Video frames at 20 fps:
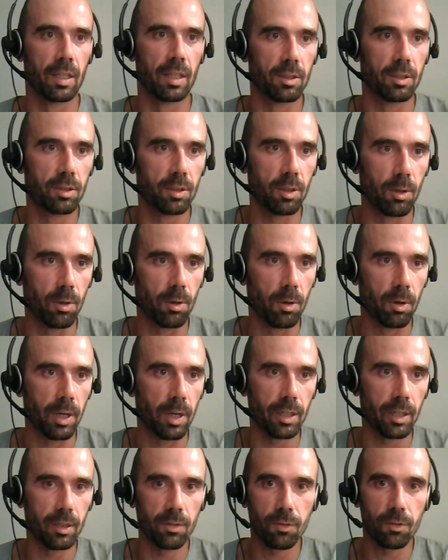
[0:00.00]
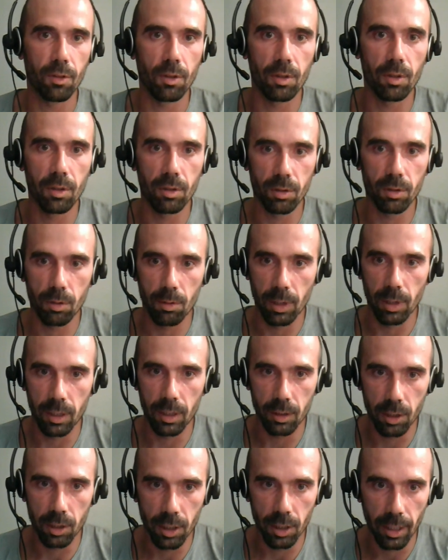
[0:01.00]
So here's for the
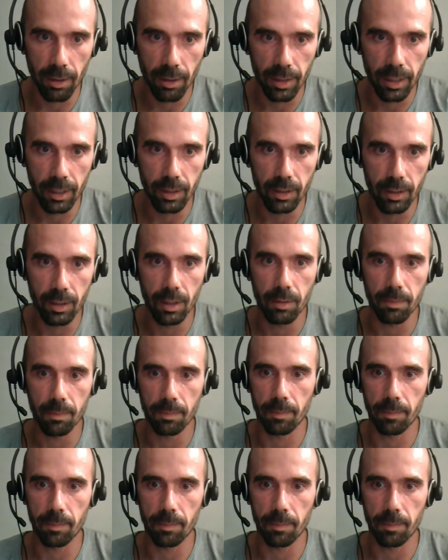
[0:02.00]
screen sharing.